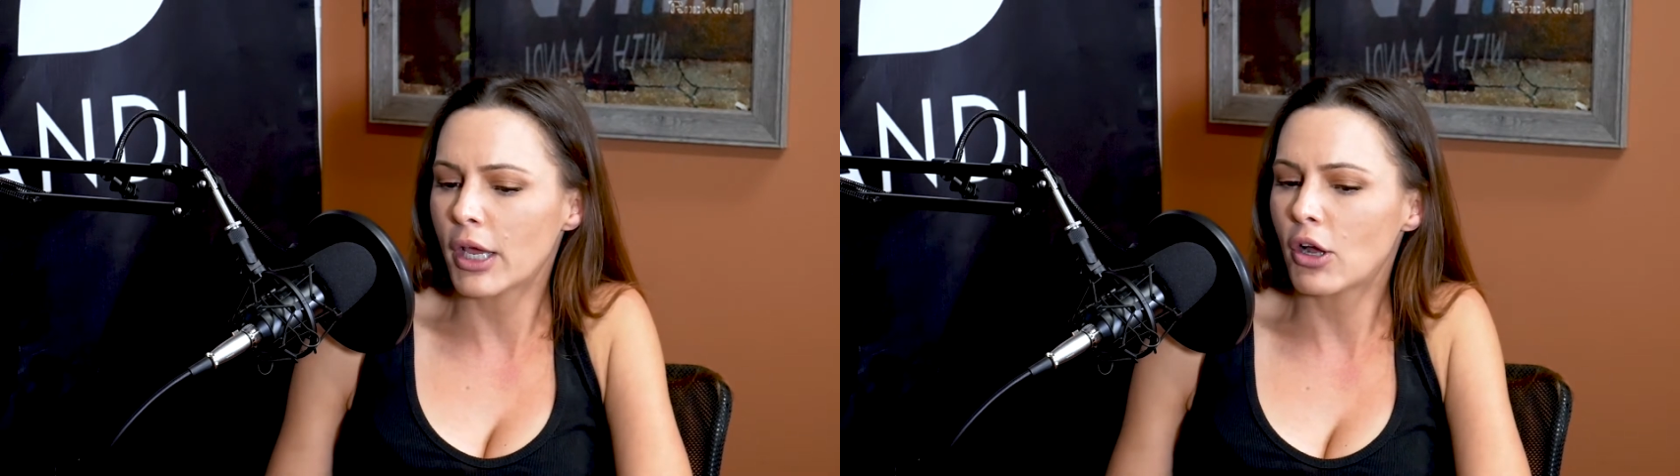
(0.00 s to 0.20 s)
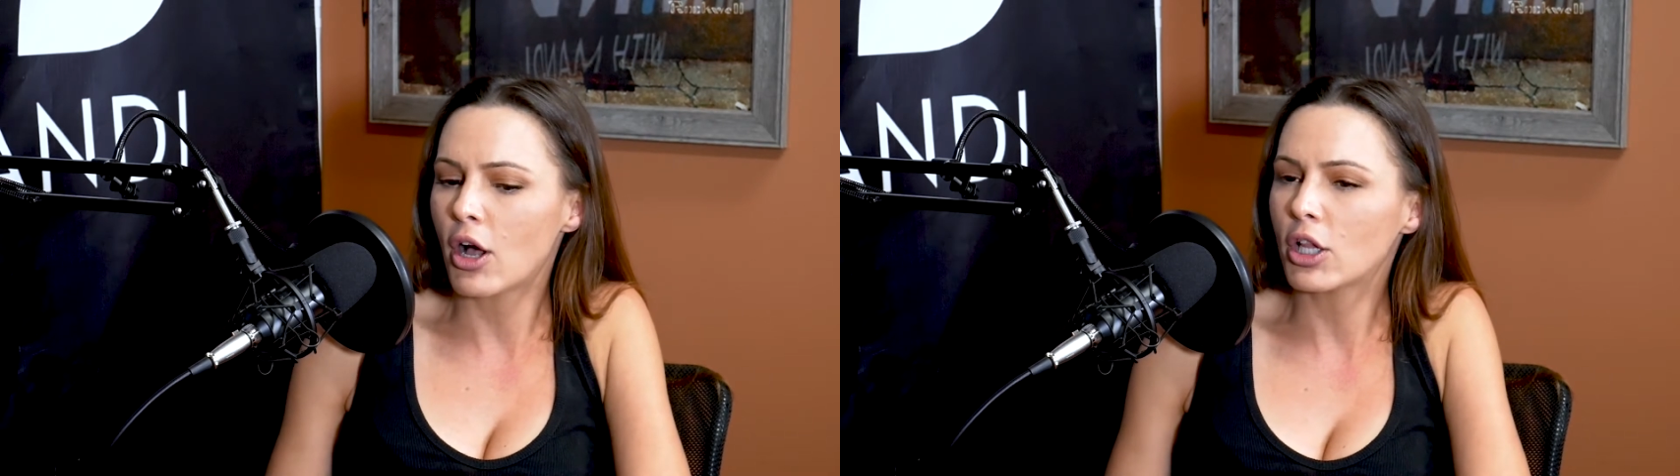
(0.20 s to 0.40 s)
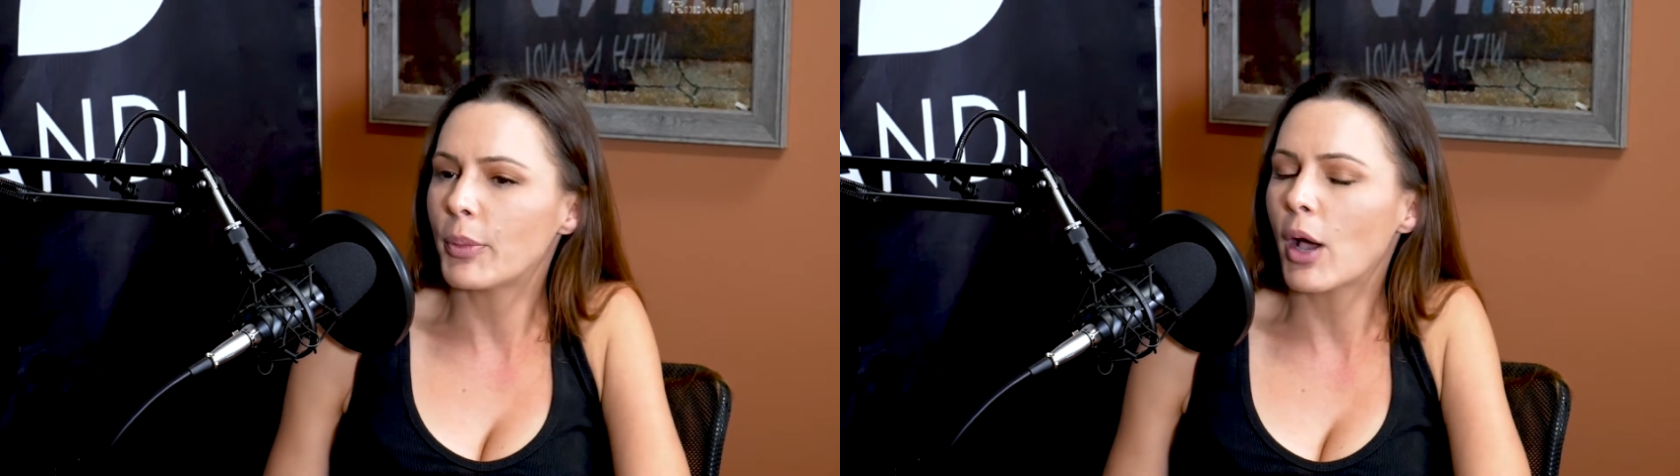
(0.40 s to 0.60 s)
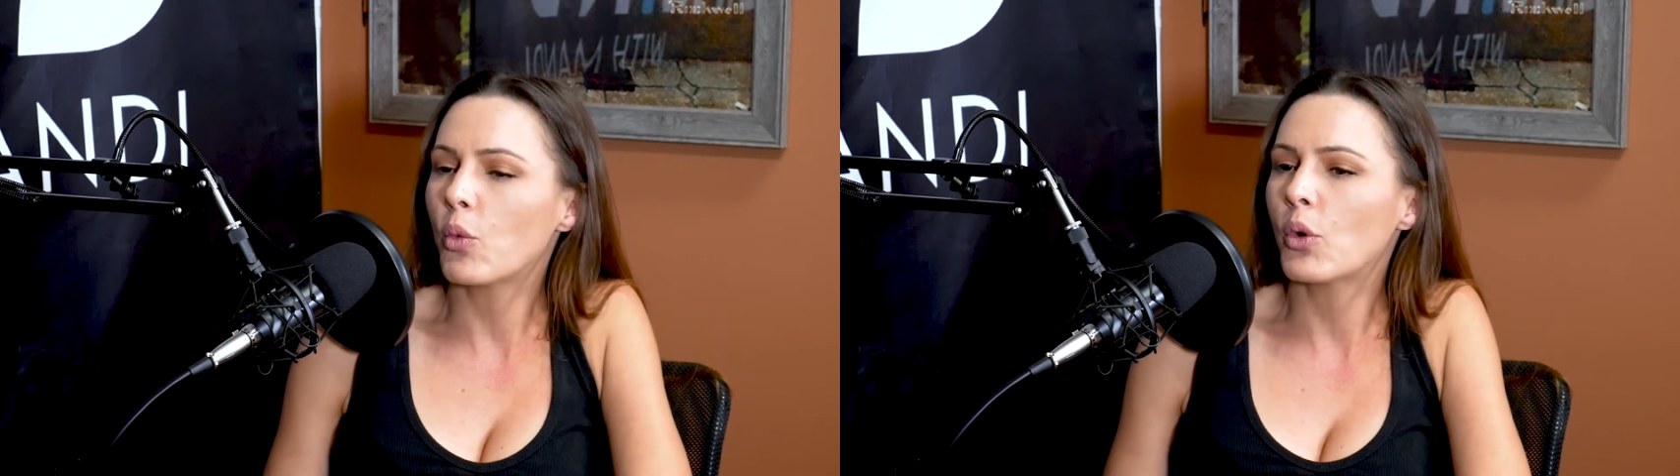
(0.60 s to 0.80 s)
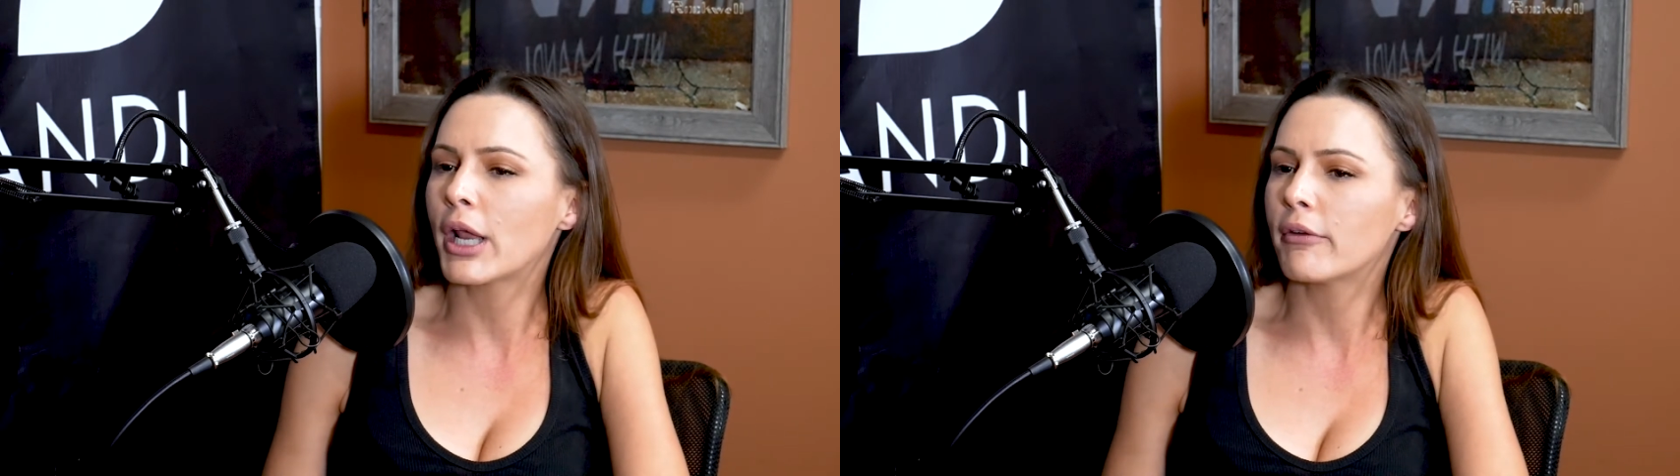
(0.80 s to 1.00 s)
at all,
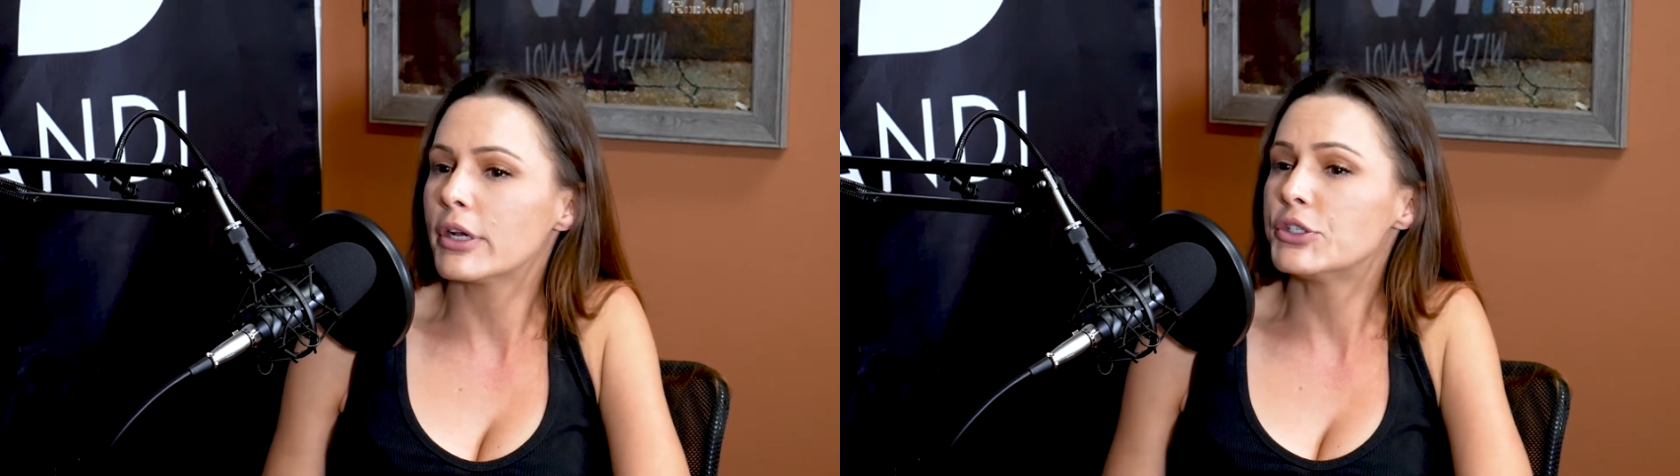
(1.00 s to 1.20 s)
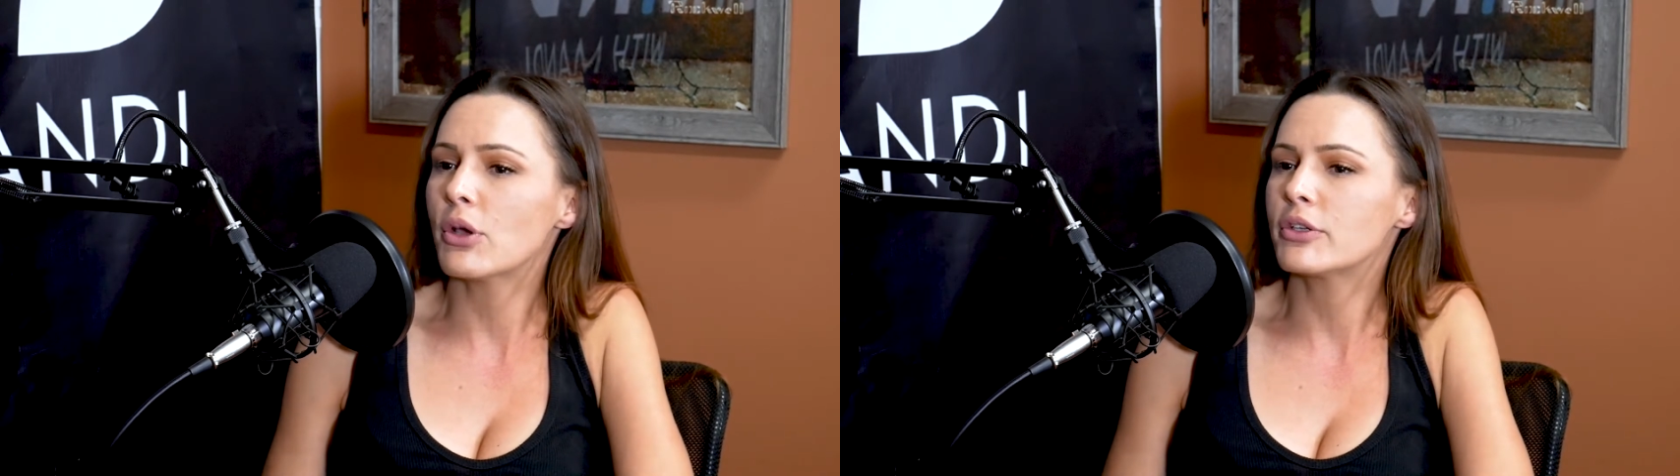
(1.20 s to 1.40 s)
about whatever I do.